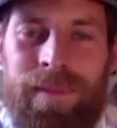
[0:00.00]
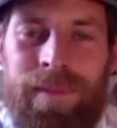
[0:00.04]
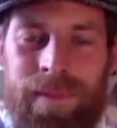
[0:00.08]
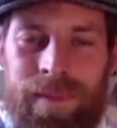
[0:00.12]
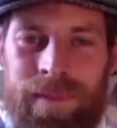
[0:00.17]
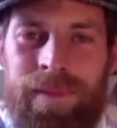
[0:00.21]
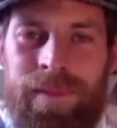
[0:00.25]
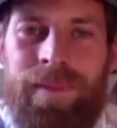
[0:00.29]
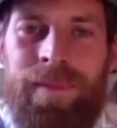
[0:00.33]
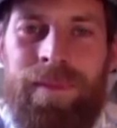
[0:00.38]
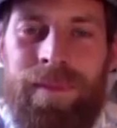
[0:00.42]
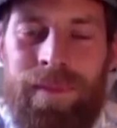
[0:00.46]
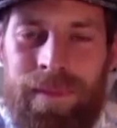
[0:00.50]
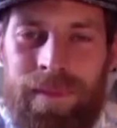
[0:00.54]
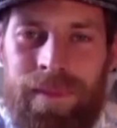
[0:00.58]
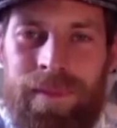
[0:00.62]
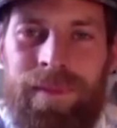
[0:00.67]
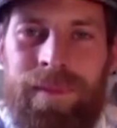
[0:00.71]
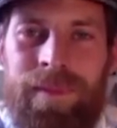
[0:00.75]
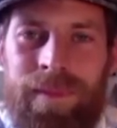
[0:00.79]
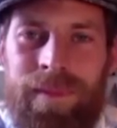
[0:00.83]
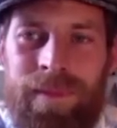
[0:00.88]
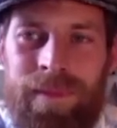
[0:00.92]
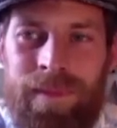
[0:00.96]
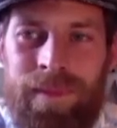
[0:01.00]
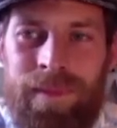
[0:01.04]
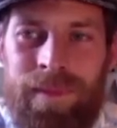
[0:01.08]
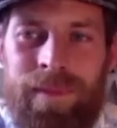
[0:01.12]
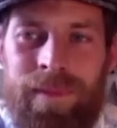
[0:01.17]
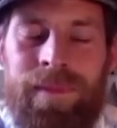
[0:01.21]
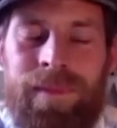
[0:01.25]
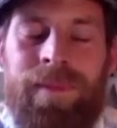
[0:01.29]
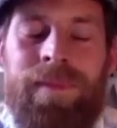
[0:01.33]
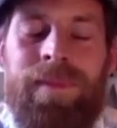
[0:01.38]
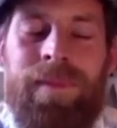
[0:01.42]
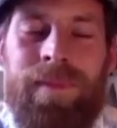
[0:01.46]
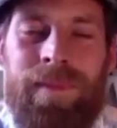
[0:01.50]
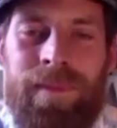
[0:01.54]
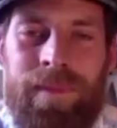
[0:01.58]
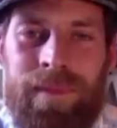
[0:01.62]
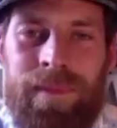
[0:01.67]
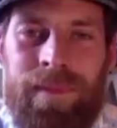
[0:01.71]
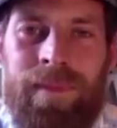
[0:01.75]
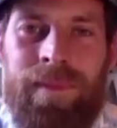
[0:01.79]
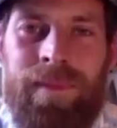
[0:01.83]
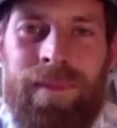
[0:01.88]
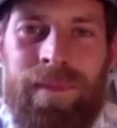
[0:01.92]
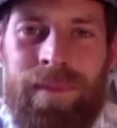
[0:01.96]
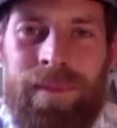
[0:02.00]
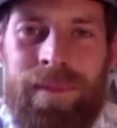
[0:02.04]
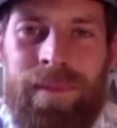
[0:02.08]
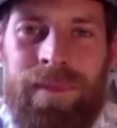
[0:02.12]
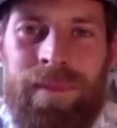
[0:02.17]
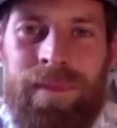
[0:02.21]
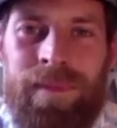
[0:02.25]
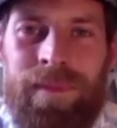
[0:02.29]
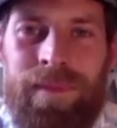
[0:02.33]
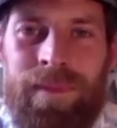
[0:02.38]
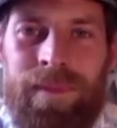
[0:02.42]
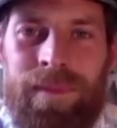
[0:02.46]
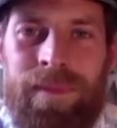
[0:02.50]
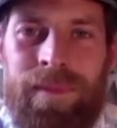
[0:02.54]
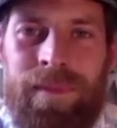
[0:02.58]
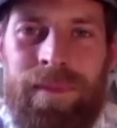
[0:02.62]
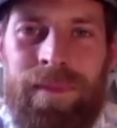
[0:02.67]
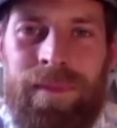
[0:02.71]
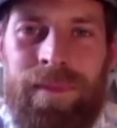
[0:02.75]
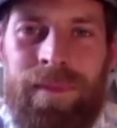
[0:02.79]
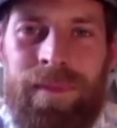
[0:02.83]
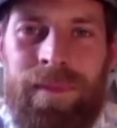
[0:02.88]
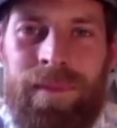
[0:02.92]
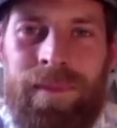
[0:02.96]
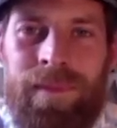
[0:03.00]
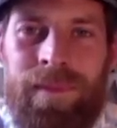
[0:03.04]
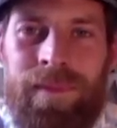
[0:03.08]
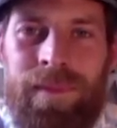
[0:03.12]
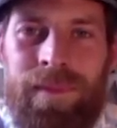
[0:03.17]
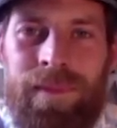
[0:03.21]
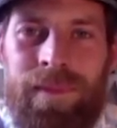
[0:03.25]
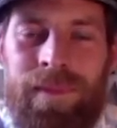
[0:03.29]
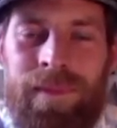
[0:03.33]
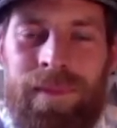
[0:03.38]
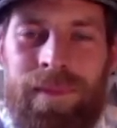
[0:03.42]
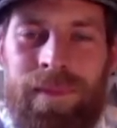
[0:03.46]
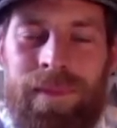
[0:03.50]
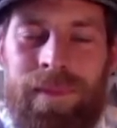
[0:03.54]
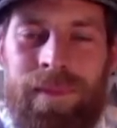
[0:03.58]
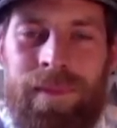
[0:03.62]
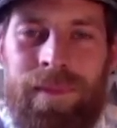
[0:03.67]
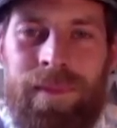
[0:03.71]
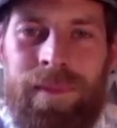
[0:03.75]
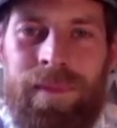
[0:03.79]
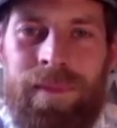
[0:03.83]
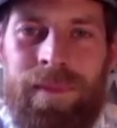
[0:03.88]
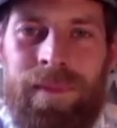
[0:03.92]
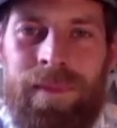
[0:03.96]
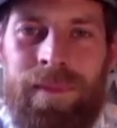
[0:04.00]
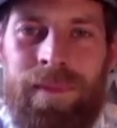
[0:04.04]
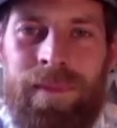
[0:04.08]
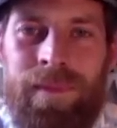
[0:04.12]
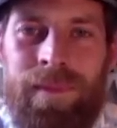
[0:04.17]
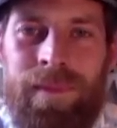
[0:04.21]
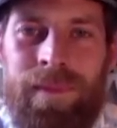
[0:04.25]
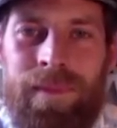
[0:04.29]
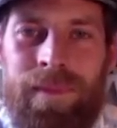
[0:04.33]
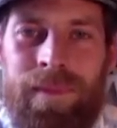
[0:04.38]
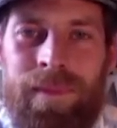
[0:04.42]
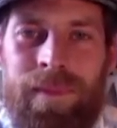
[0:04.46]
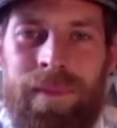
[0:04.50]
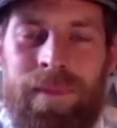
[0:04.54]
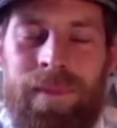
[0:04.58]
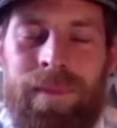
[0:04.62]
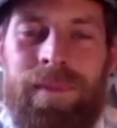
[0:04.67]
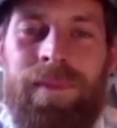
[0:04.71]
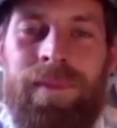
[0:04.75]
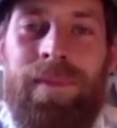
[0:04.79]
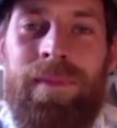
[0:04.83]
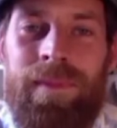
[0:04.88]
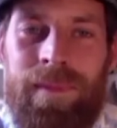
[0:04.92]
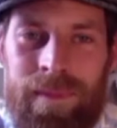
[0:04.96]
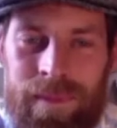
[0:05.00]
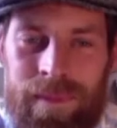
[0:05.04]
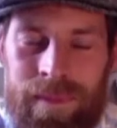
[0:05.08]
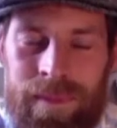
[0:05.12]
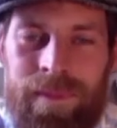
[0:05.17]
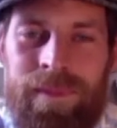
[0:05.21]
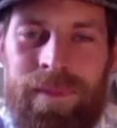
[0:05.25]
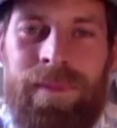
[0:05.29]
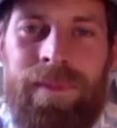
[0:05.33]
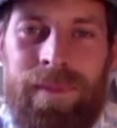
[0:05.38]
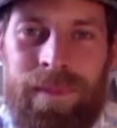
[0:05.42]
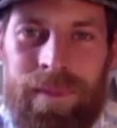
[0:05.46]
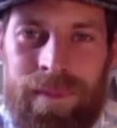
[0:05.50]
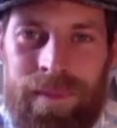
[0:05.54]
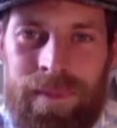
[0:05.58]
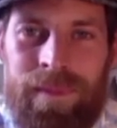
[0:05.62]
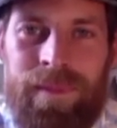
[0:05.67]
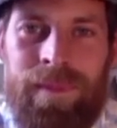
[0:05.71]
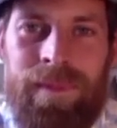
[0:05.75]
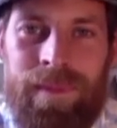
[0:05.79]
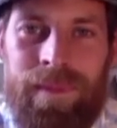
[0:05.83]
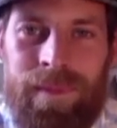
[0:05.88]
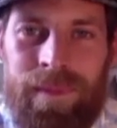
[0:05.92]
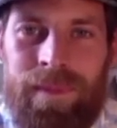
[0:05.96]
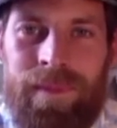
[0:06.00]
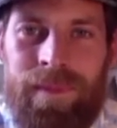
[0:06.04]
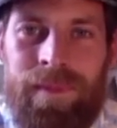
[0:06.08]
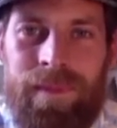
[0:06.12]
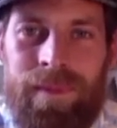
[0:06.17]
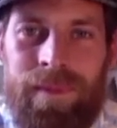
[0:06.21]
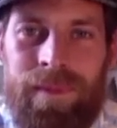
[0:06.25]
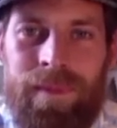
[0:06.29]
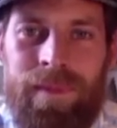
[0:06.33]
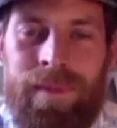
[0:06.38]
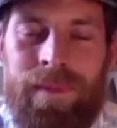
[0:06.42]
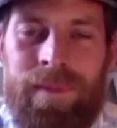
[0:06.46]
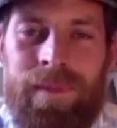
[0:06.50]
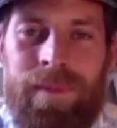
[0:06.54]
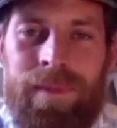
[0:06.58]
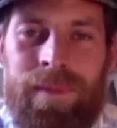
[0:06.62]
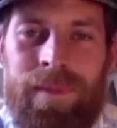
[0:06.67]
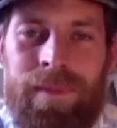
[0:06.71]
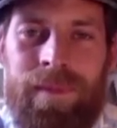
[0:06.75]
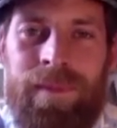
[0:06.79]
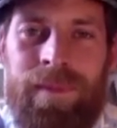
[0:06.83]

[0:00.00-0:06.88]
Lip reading: (silent)